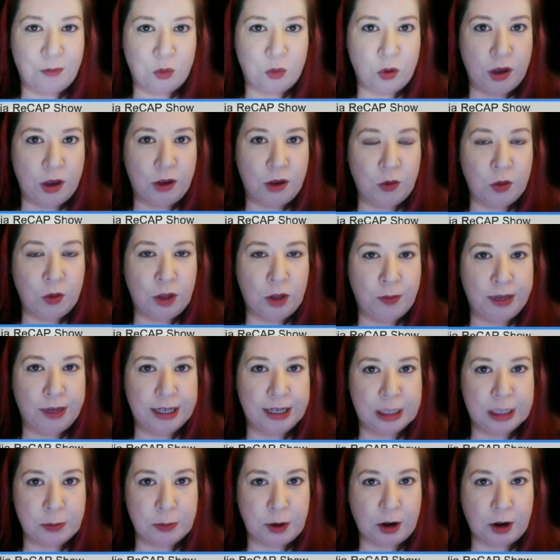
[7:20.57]
we'll be
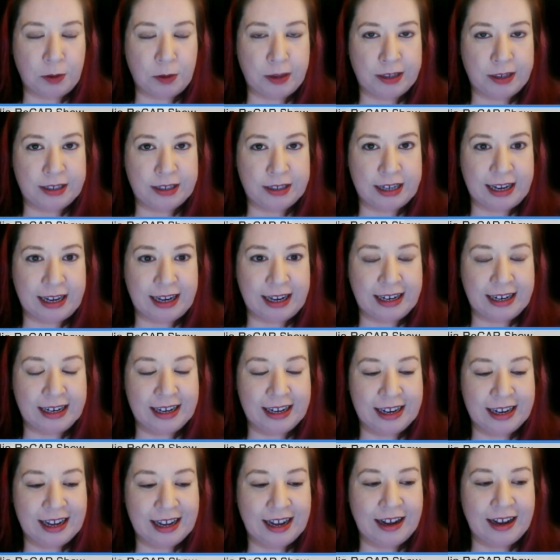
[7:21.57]
experimenting
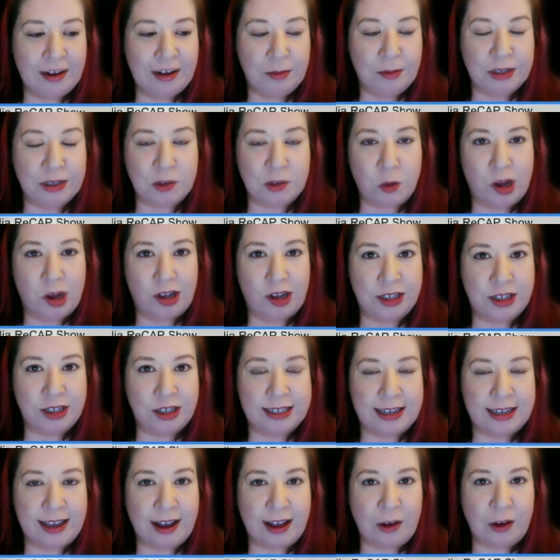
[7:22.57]
as well to
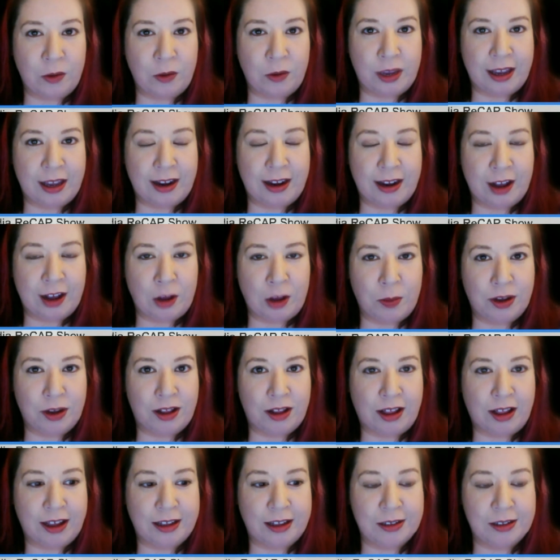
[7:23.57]
see how we can help our
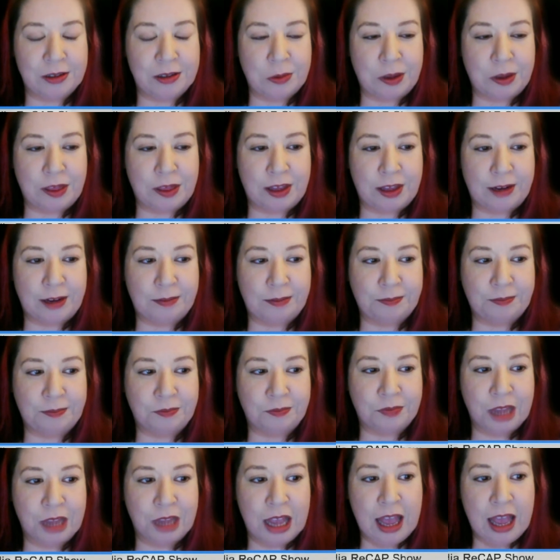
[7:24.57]
clients with it.
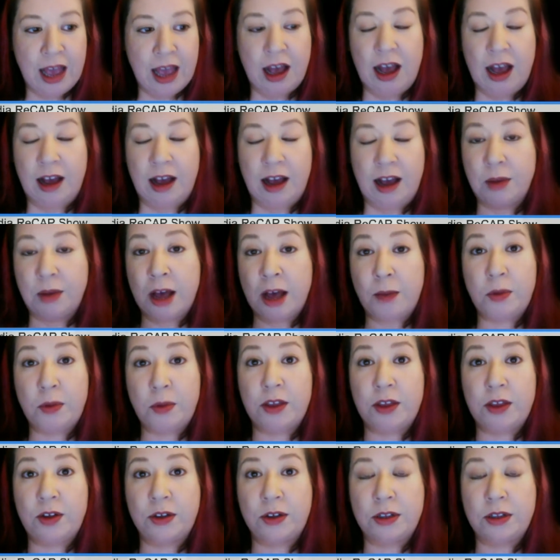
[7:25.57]
A couple
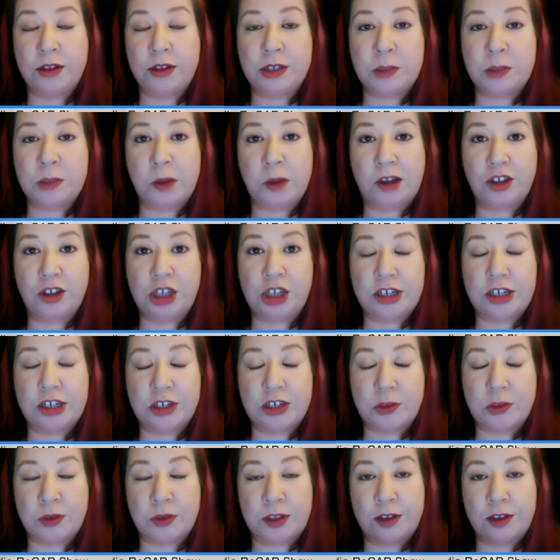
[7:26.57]
other little small
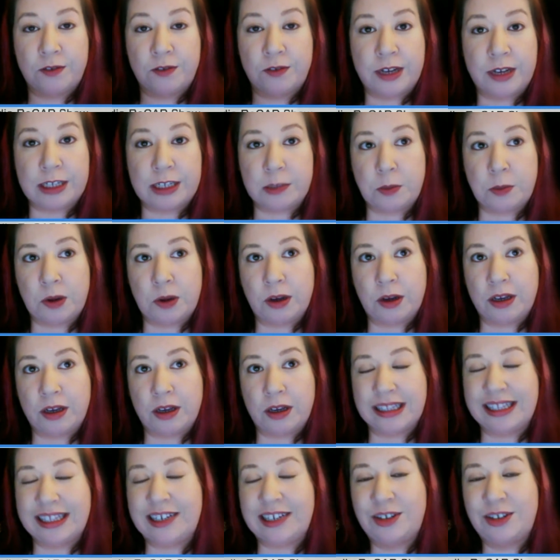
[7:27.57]
changes within Facebook,
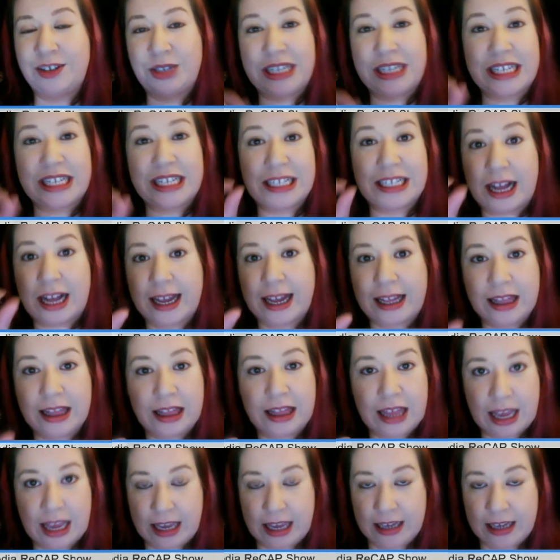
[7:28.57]
little design
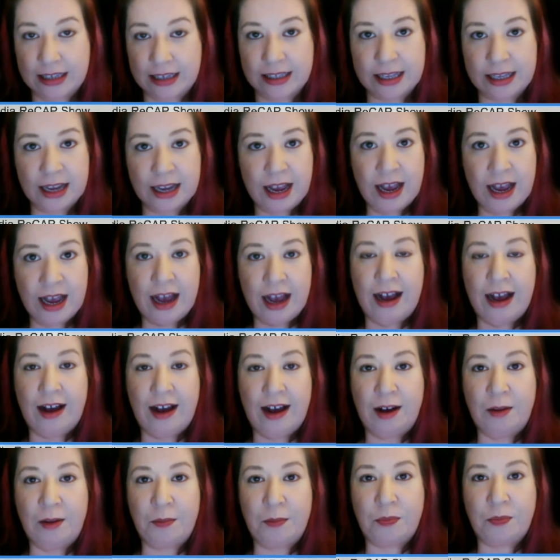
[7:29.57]
things.
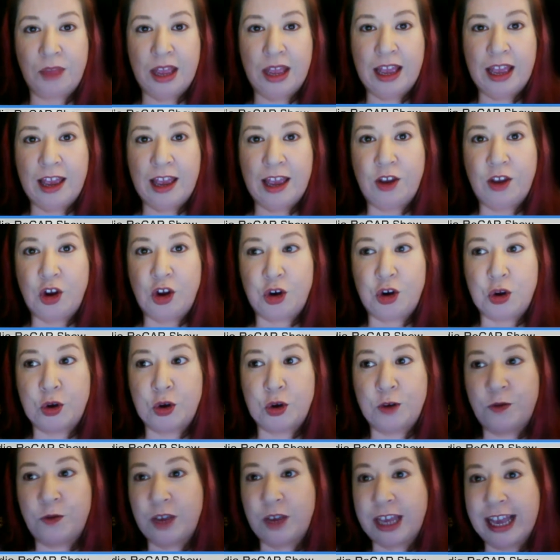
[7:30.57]
Your
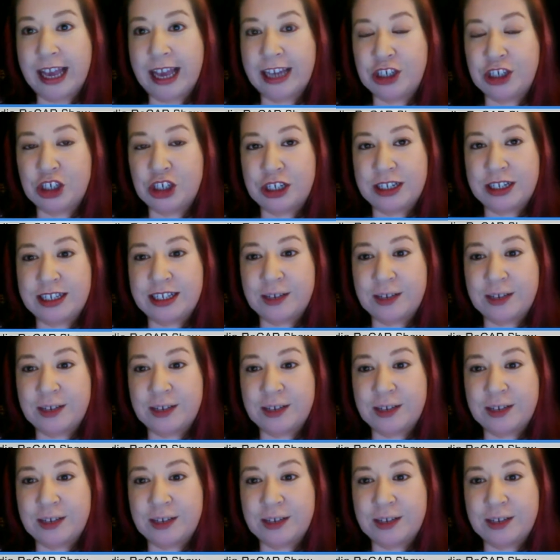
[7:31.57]
notifications,